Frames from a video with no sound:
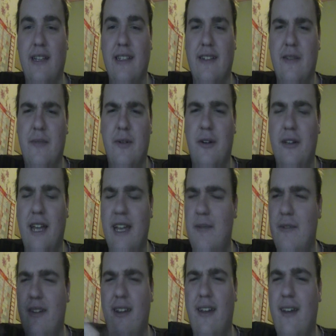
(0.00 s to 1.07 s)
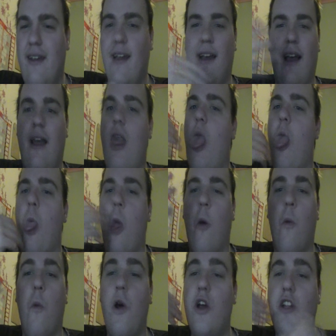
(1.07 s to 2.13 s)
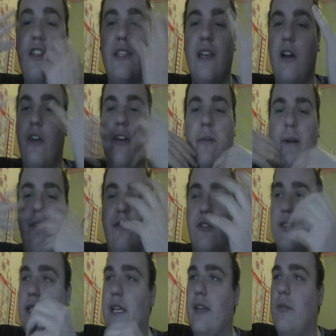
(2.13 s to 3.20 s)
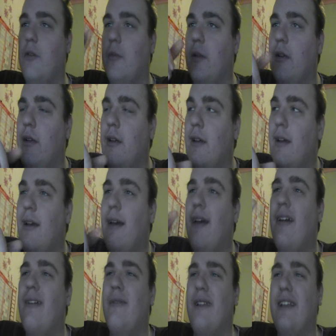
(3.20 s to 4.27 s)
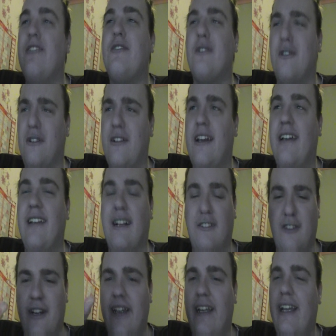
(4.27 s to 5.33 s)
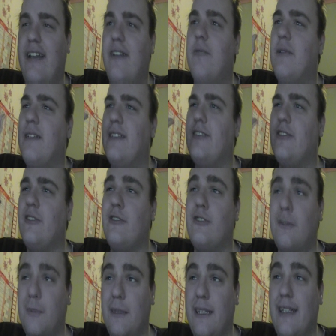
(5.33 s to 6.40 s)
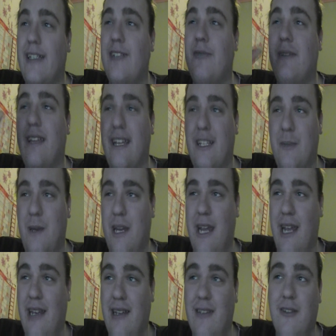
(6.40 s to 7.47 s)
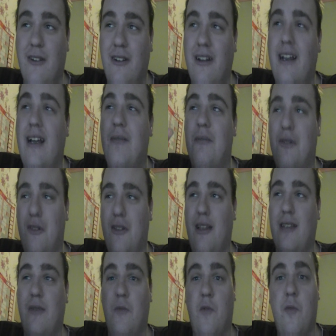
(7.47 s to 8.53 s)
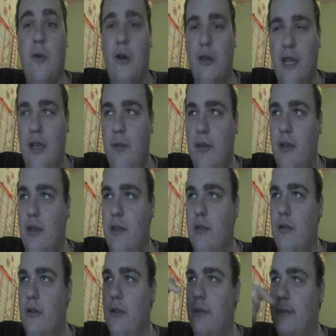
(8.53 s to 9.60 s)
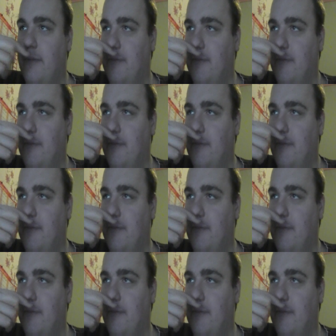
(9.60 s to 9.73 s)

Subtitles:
and Paul Heyman. Words are not my forte at the moment. We then saw Triple H with HBK in his corner and Brock Lesnar with Paul Heyman in his corner.